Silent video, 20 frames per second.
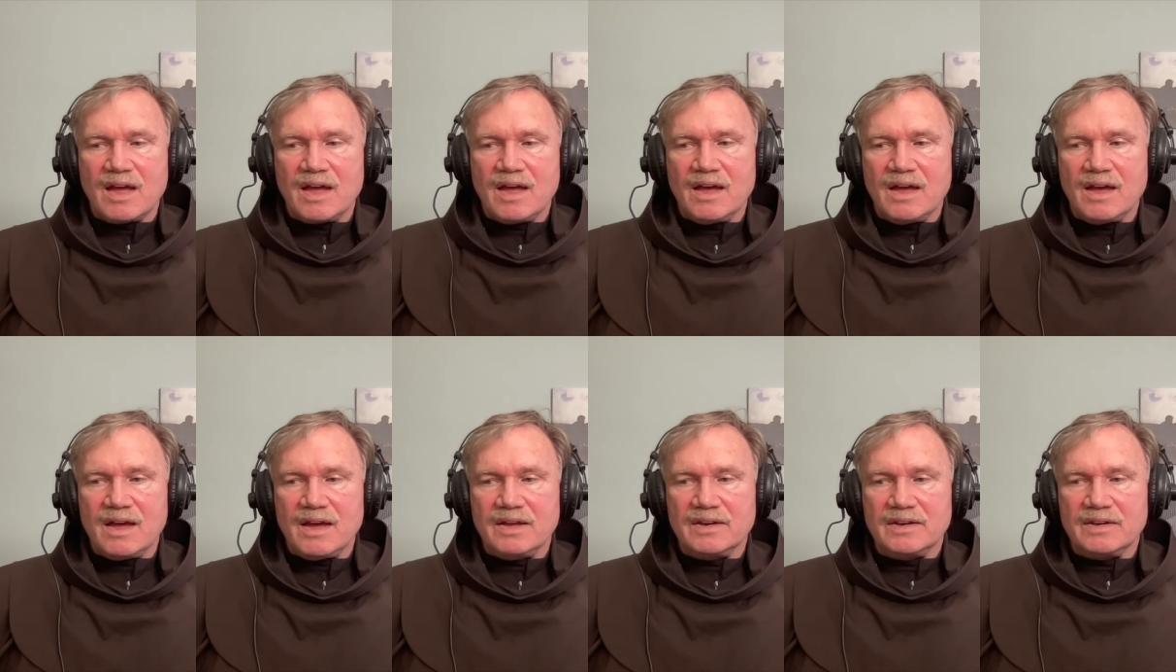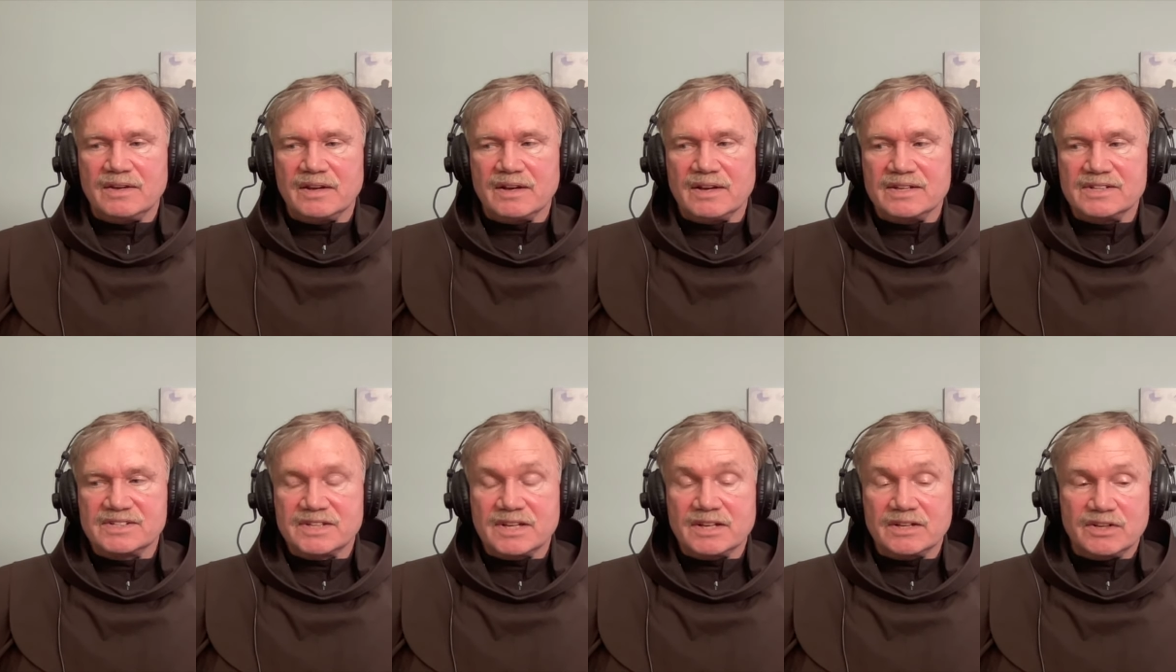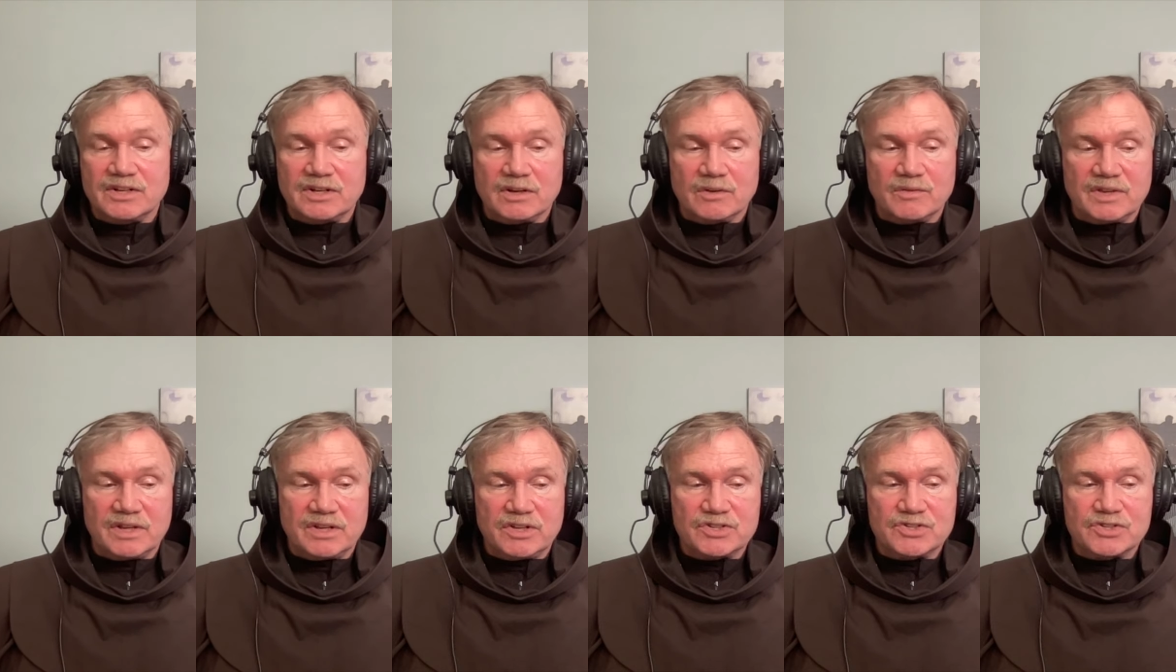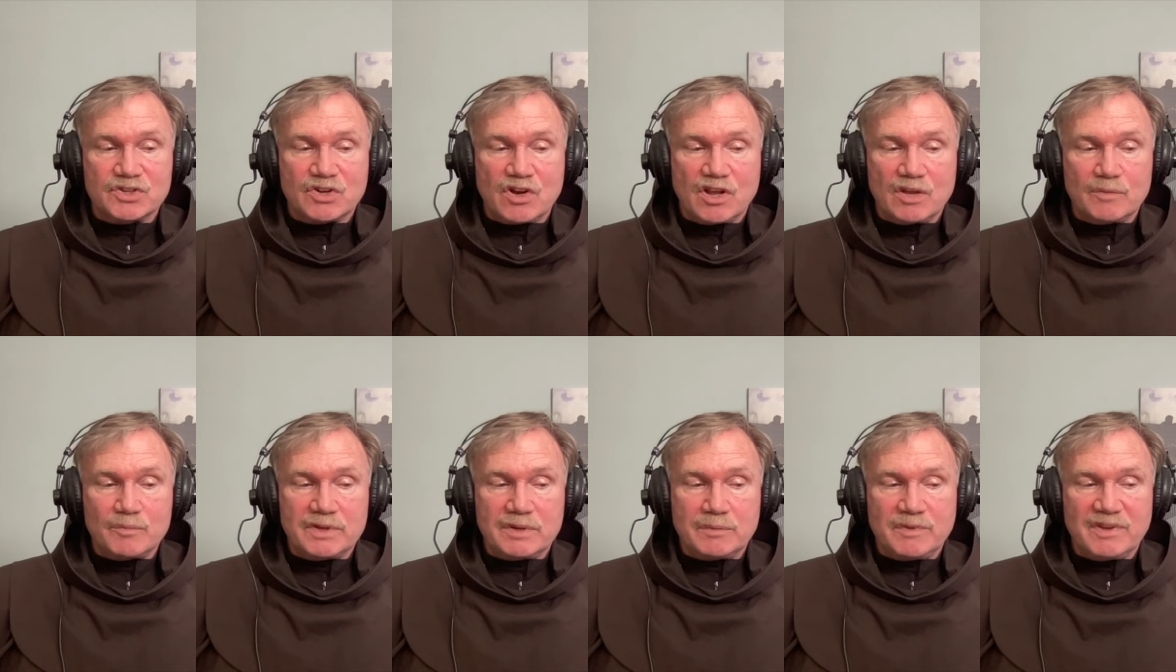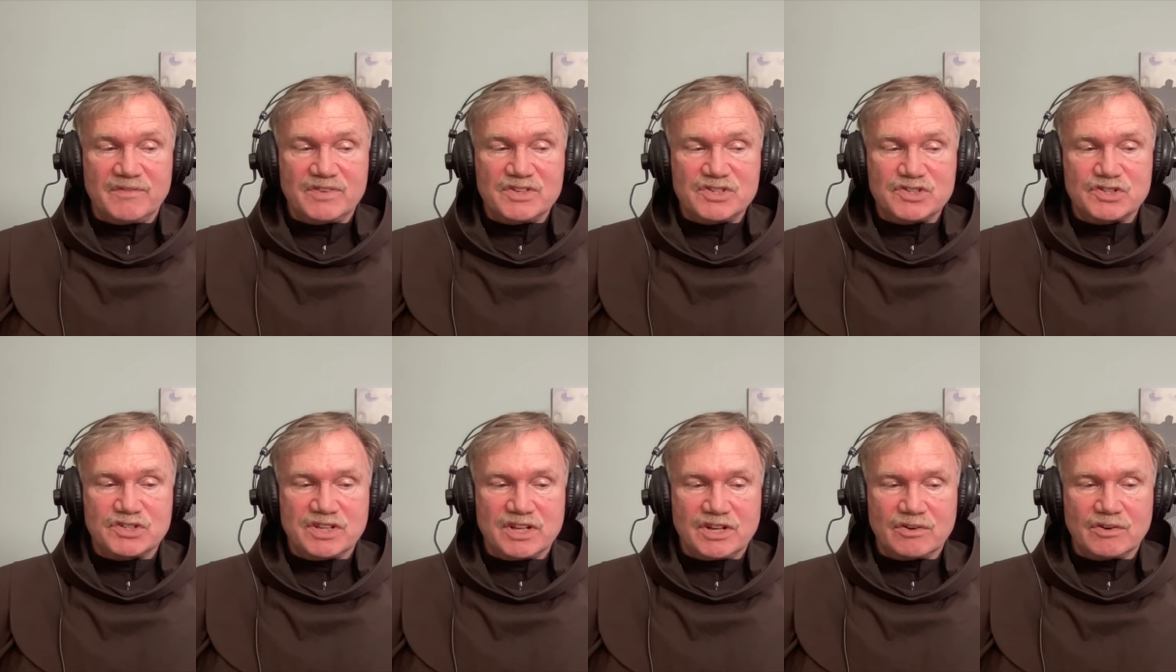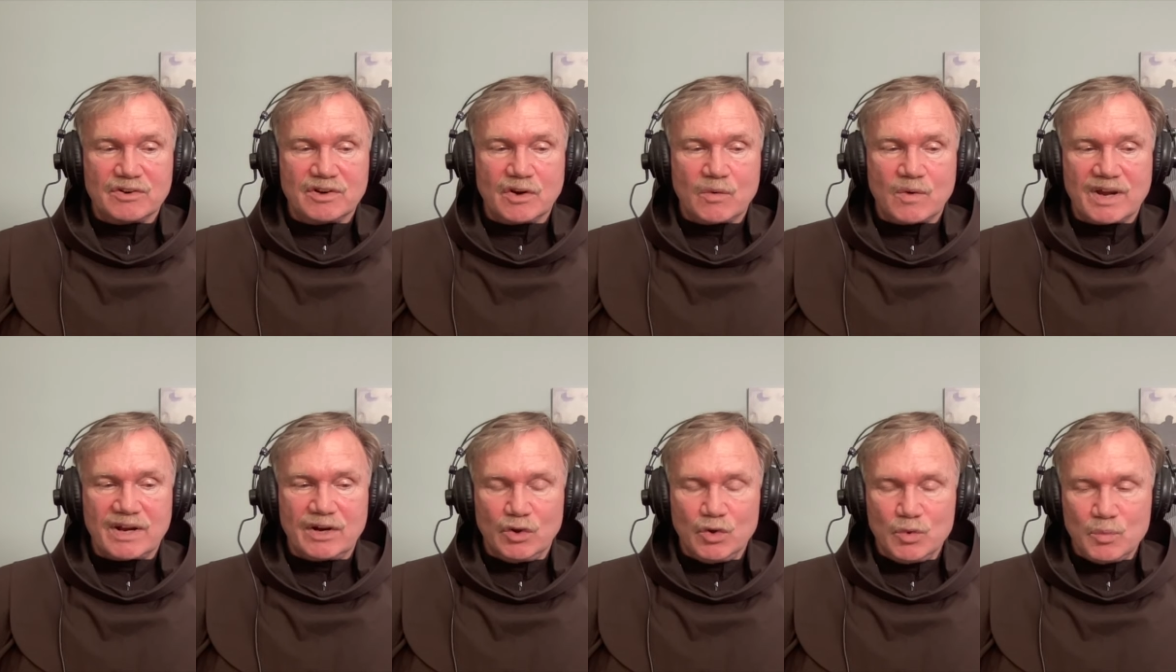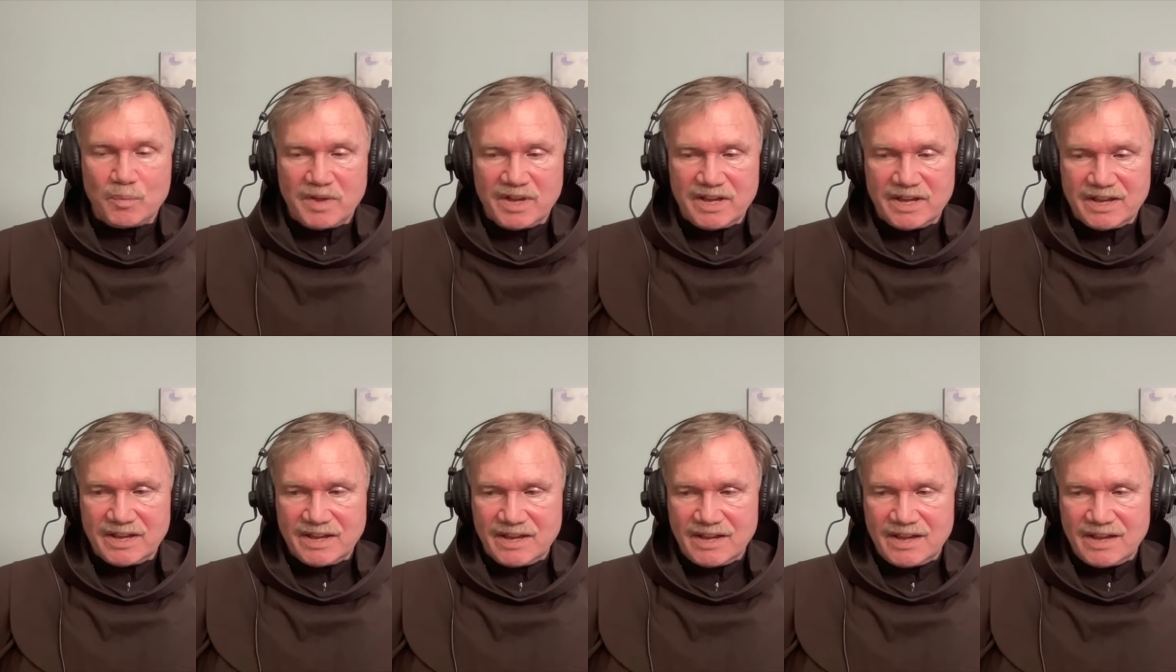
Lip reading: And I said, you know, they just called me to be visitator in Guadalupe.